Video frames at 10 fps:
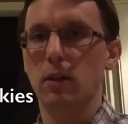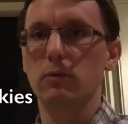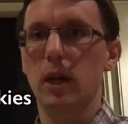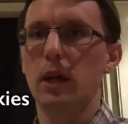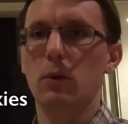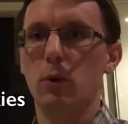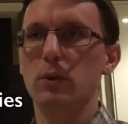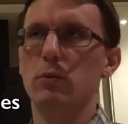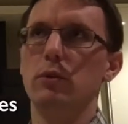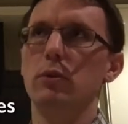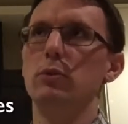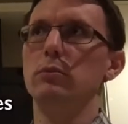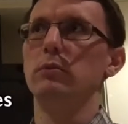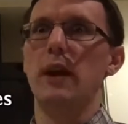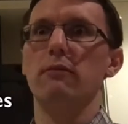You know, what you would
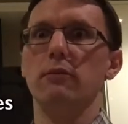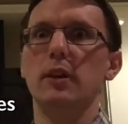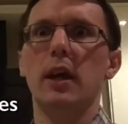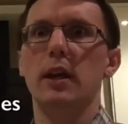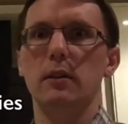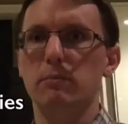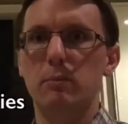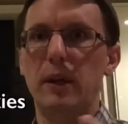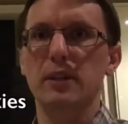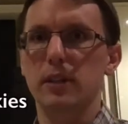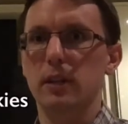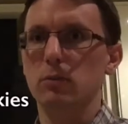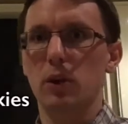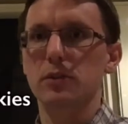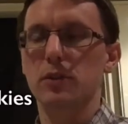call everyday
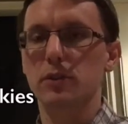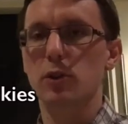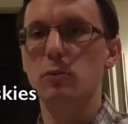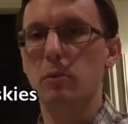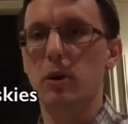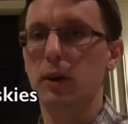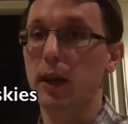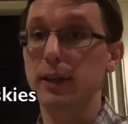basic ones at the supermarket.